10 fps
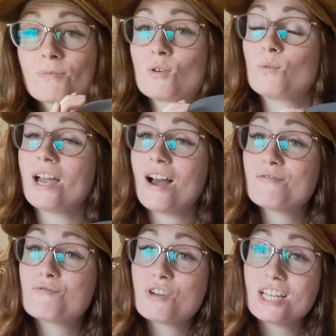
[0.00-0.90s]
we
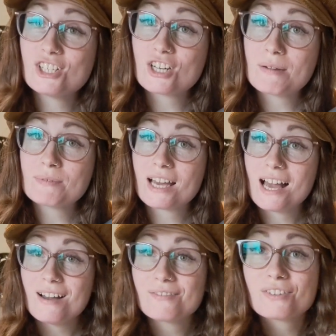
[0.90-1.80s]
have reshaped a
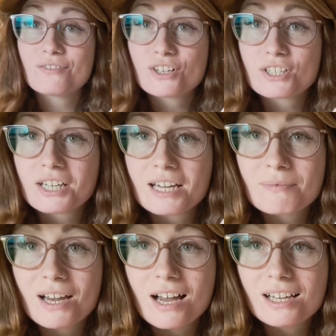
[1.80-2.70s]
hat for the first
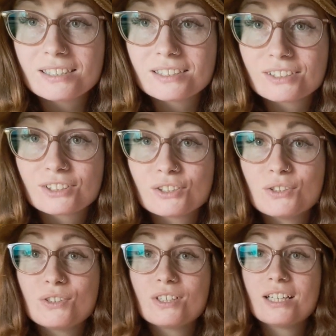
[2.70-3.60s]
time, guys.
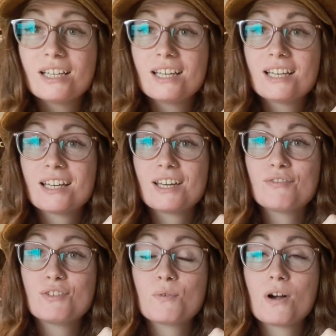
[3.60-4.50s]
So
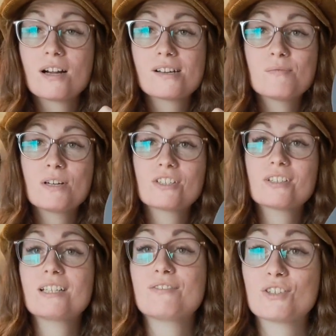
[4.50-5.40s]
if you are
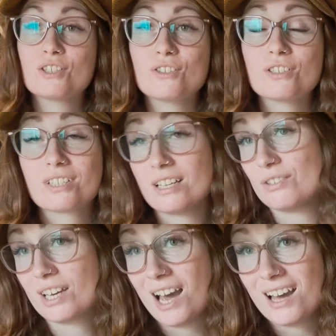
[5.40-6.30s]
wondering if you can do it
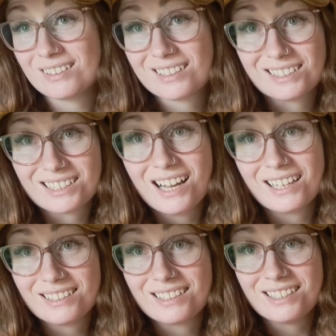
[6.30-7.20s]
yourself, you can, because
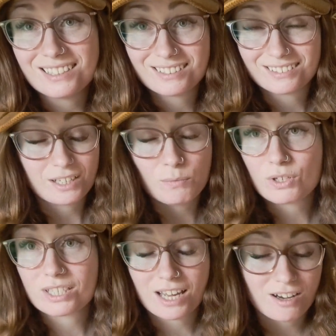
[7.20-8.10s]
I did. It
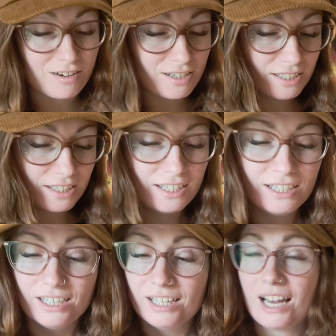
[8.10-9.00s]
wasn't that hard.
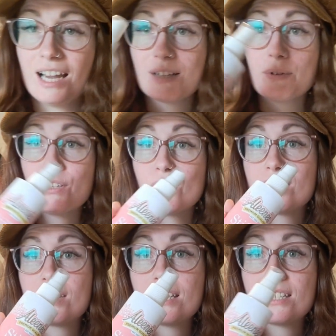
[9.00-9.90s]
And we
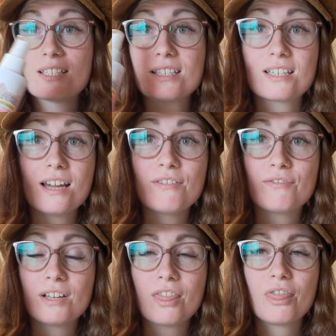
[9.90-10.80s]
used this stuff,